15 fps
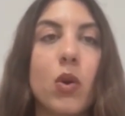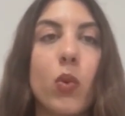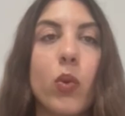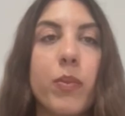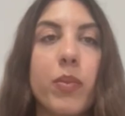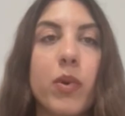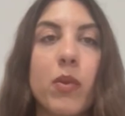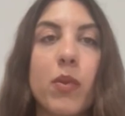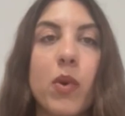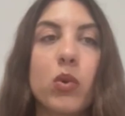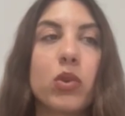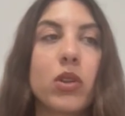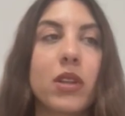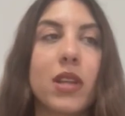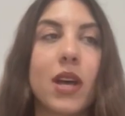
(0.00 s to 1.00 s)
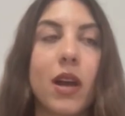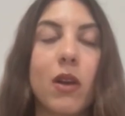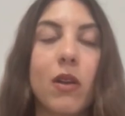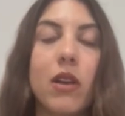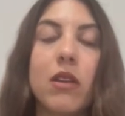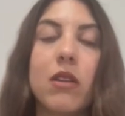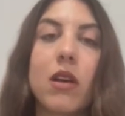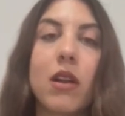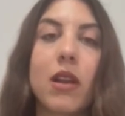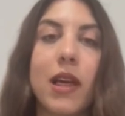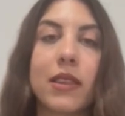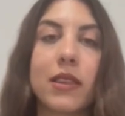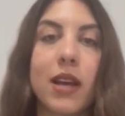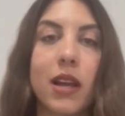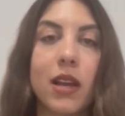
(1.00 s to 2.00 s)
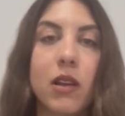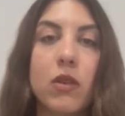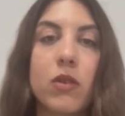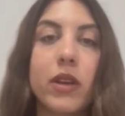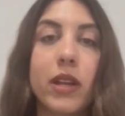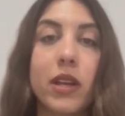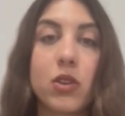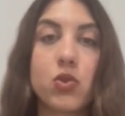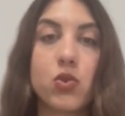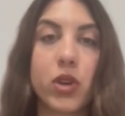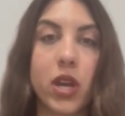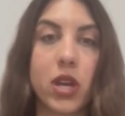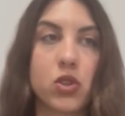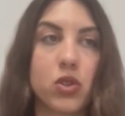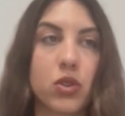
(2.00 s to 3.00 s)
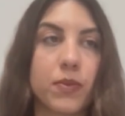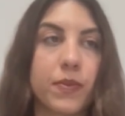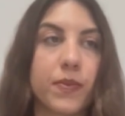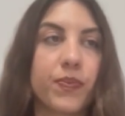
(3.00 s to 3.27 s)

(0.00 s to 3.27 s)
we promote dialogue in education.